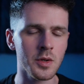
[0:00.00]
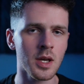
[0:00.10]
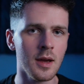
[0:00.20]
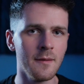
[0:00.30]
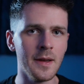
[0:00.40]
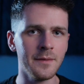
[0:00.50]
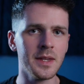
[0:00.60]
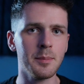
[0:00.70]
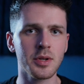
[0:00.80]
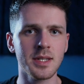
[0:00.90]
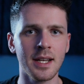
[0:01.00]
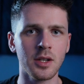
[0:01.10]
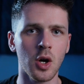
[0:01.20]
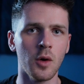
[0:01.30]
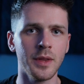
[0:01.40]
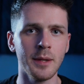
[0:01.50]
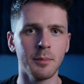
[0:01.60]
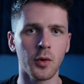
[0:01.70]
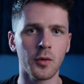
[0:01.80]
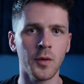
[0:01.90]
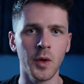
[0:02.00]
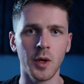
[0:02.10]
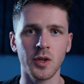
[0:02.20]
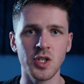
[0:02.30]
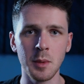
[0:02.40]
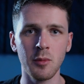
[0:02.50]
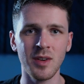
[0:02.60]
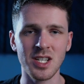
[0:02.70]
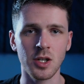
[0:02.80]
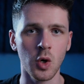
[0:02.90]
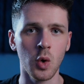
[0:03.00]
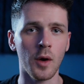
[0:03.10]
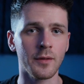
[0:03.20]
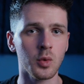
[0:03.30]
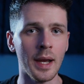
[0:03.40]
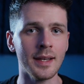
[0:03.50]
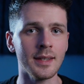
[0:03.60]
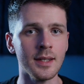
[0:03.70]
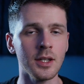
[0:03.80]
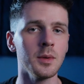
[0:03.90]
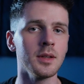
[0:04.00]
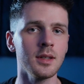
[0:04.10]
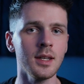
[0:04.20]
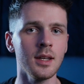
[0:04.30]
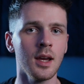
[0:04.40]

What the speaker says: 50% of the portfolio, assuming we reach a goal of 20 QNT,